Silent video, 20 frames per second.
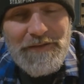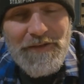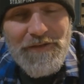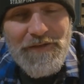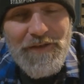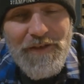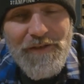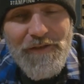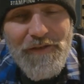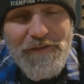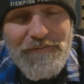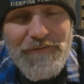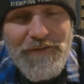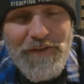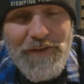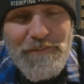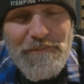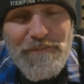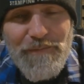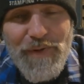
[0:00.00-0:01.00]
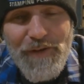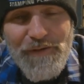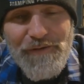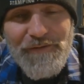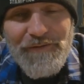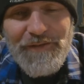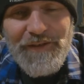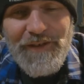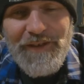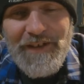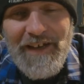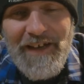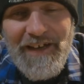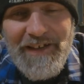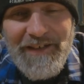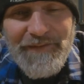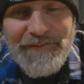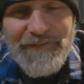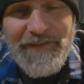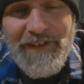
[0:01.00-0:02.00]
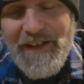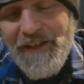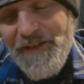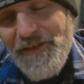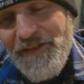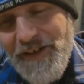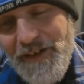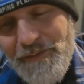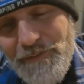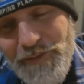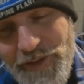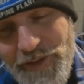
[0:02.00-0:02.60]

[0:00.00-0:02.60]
she gets this really puzzled look on her face, and I'm